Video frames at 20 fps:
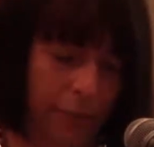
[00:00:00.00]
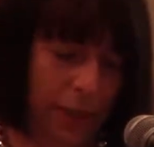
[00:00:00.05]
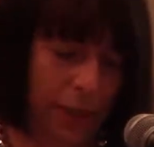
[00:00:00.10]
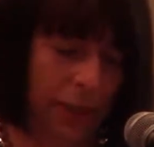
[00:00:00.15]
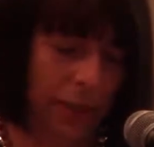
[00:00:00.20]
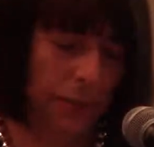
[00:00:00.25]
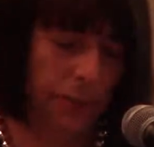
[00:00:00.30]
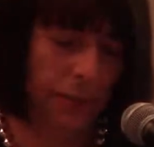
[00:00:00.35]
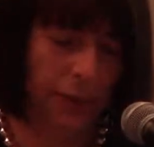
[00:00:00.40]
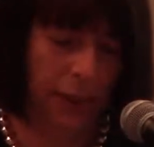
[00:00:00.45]

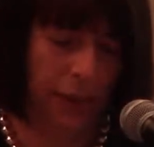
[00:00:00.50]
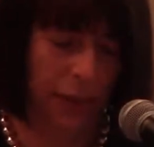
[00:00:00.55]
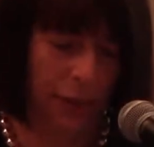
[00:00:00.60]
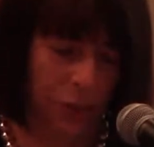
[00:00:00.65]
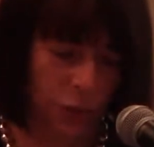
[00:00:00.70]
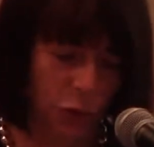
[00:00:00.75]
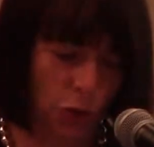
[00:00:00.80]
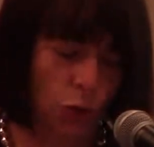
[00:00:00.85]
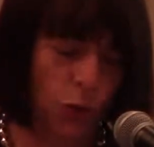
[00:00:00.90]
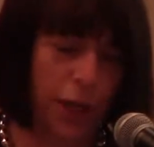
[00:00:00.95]
independent
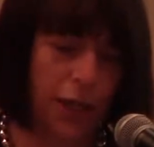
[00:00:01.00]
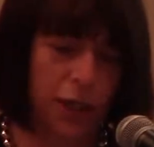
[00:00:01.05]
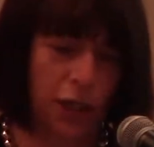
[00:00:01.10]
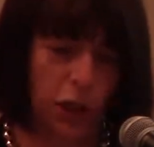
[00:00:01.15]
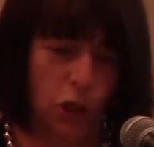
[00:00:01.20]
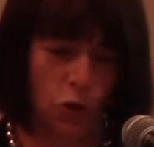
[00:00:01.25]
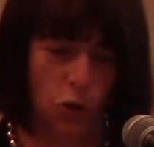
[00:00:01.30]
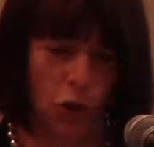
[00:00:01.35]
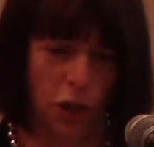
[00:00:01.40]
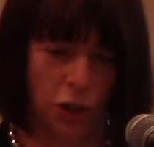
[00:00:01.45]
of direct
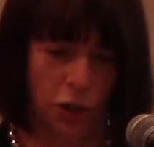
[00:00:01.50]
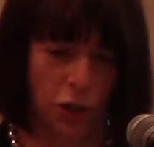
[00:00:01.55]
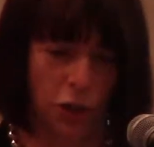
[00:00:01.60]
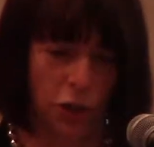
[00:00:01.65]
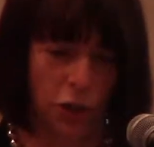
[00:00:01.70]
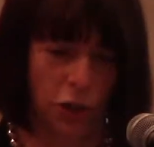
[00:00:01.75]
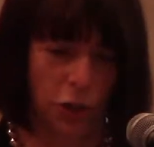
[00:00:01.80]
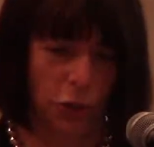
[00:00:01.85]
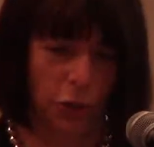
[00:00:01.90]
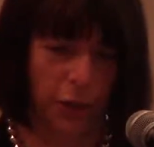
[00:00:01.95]
instruction
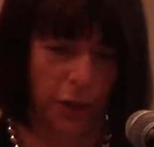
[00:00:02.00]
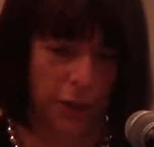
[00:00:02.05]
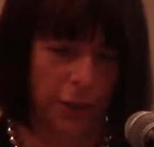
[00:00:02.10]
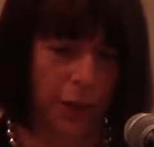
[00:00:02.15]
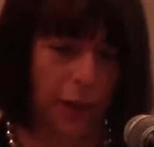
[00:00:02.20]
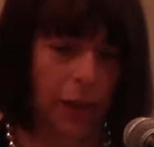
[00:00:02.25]
to do this.